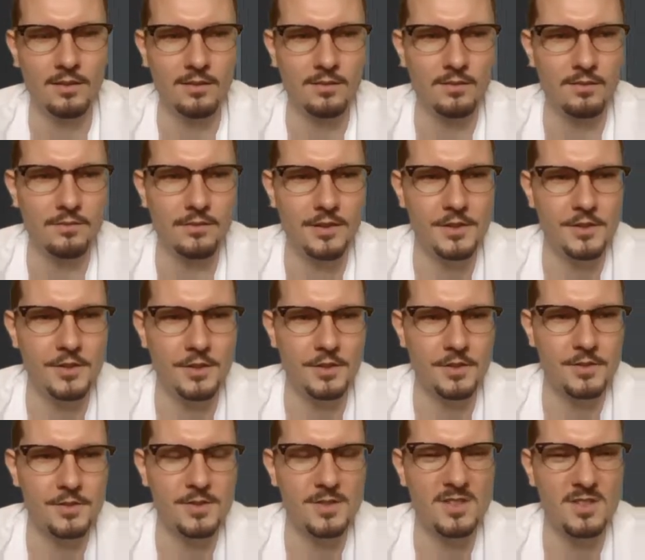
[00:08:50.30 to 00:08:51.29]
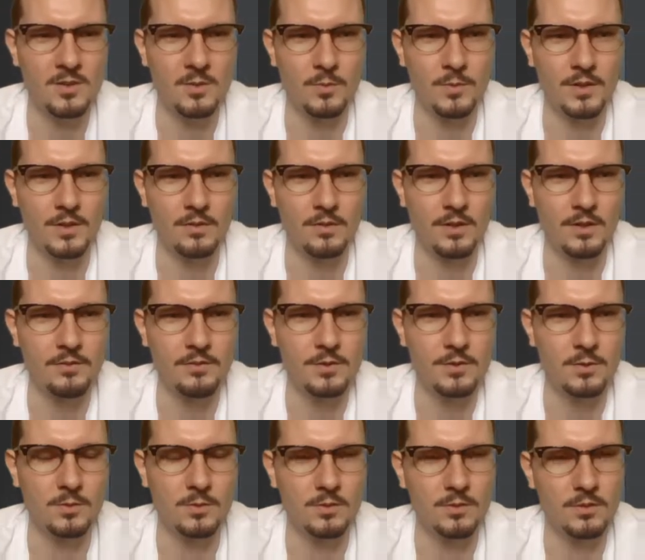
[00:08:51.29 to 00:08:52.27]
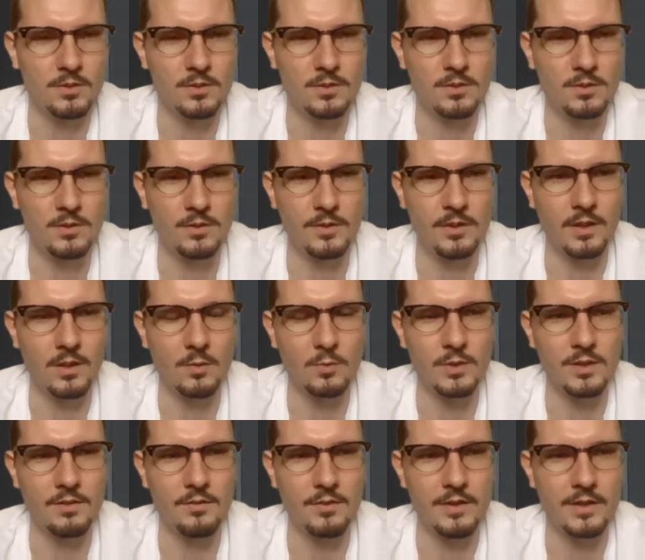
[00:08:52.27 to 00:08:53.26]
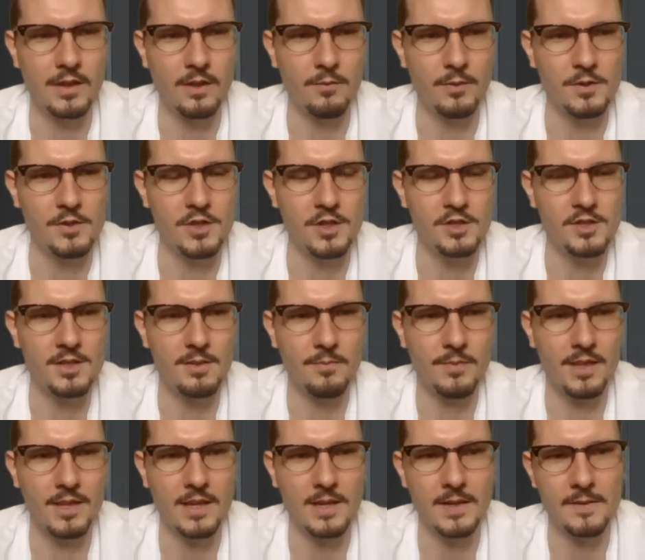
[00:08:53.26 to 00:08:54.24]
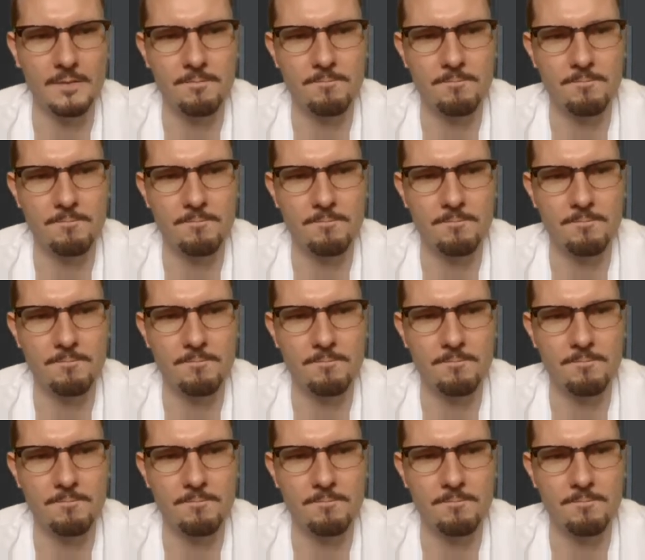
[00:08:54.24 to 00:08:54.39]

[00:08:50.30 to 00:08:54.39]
features, so we don't have to reload it every time we change something.